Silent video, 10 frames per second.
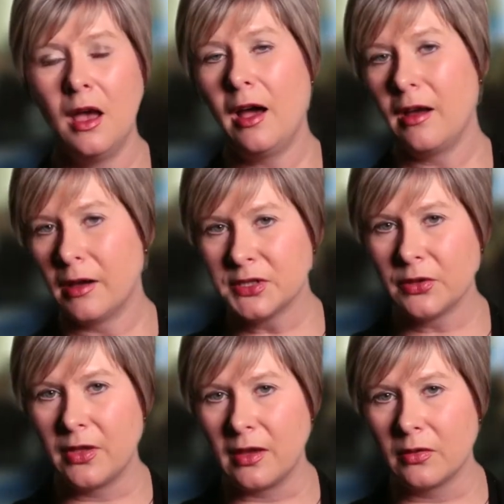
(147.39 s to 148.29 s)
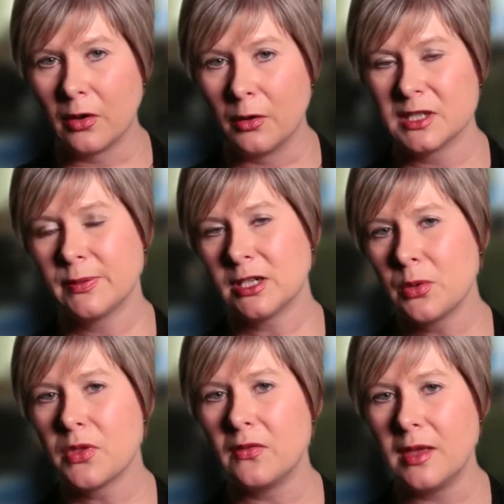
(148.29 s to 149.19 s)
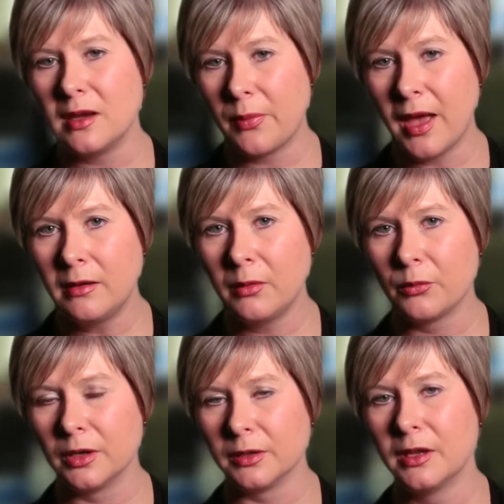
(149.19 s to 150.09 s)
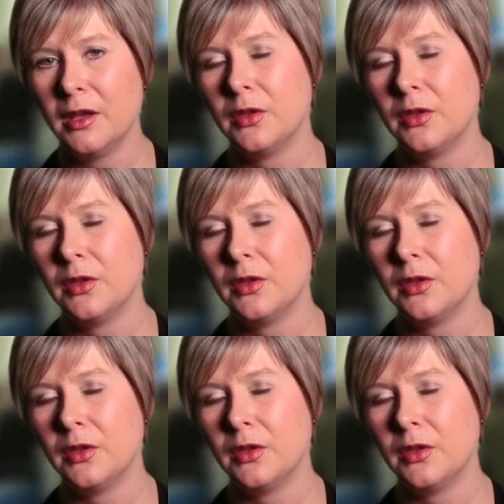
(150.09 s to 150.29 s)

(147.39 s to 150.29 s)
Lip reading: I also think, though, especially within the independent world,